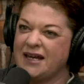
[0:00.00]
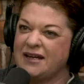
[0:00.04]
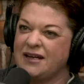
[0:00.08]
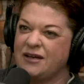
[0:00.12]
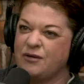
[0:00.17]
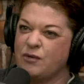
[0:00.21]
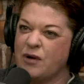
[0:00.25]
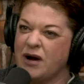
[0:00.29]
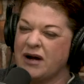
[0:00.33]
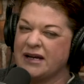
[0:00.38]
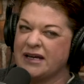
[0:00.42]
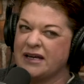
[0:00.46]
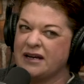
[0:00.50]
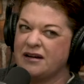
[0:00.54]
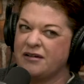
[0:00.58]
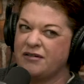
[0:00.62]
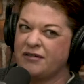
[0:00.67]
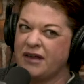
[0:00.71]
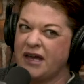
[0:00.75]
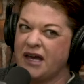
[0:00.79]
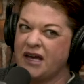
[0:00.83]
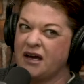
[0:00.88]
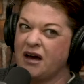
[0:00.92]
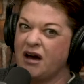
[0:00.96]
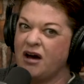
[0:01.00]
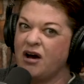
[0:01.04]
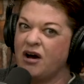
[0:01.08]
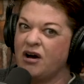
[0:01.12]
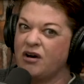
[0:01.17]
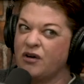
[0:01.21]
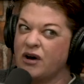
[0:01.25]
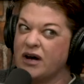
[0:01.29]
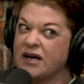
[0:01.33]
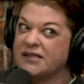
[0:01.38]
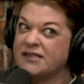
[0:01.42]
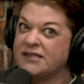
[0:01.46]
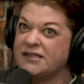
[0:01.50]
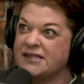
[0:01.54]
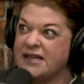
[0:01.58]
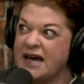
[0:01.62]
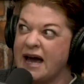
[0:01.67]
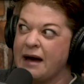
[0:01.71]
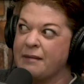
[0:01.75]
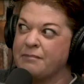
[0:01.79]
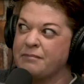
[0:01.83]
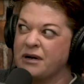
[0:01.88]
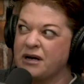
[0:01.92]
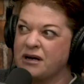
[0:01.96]
And you walk in and you're like, oh, a
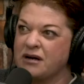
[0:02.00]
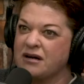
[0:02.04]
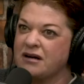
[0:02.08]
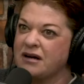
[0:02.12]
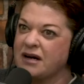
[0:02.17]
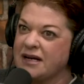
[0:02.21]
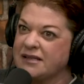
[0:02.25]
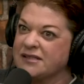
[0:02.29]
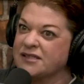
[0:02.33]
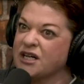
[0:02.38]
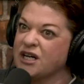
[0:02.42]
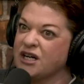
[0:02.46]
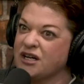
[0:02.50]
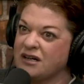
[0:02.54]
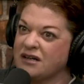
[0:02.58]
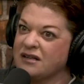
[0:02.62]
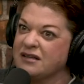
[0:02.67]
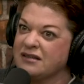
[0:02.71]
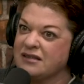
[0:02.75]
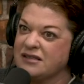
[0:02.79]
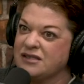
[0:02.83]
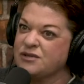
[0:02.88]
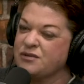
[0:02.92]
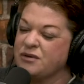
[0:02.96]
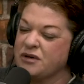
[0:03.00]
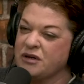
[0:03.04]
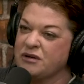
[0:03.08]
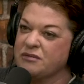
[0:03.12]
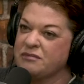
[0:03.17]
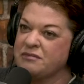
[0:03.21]
stab murder has occurred in this room.